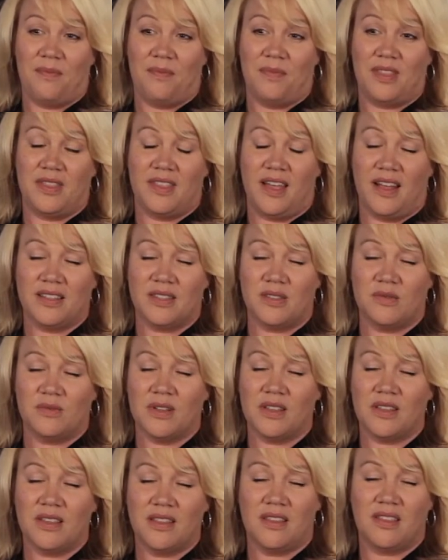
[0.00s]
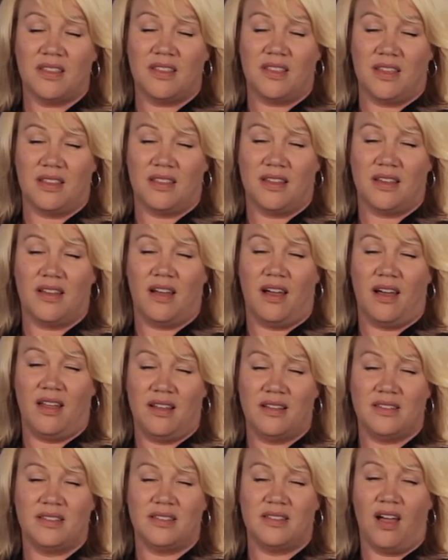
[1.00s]
But that's really the thing that God
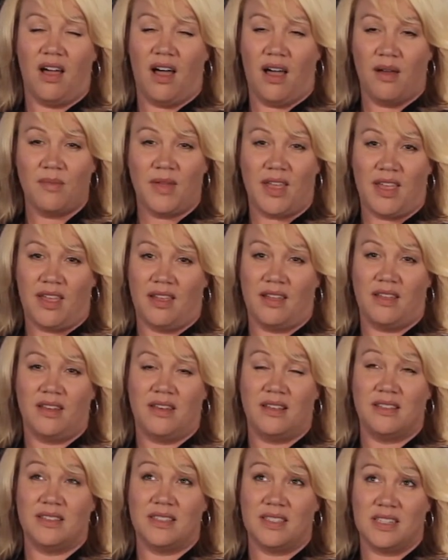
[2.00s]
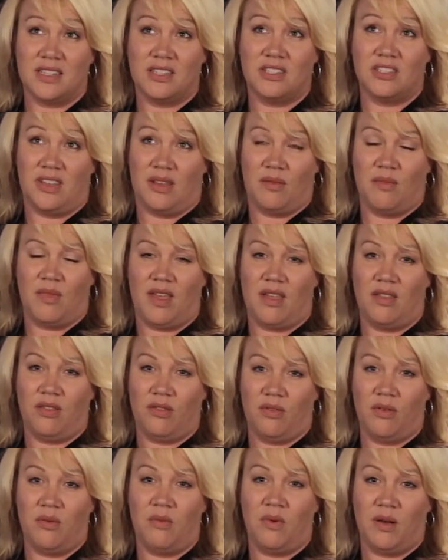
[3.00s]
has taught me and is teaching me
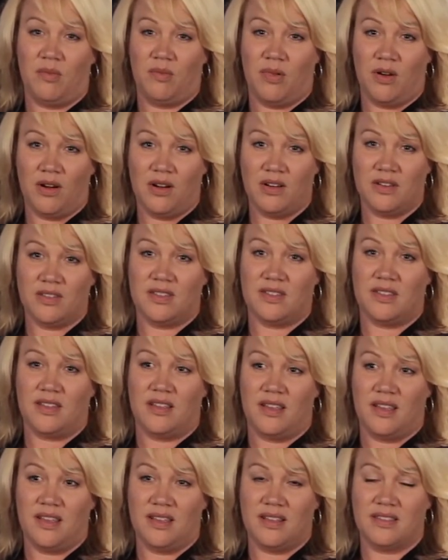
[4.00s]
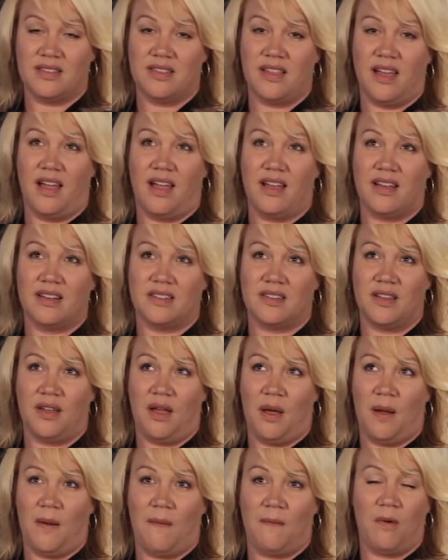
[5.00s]
through one purse, is that
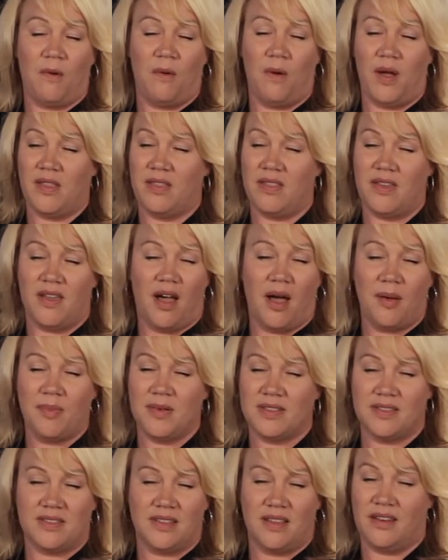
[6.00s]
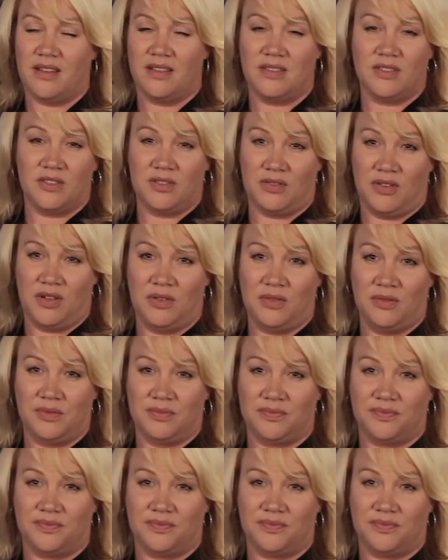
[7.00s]
quite the opposite is true.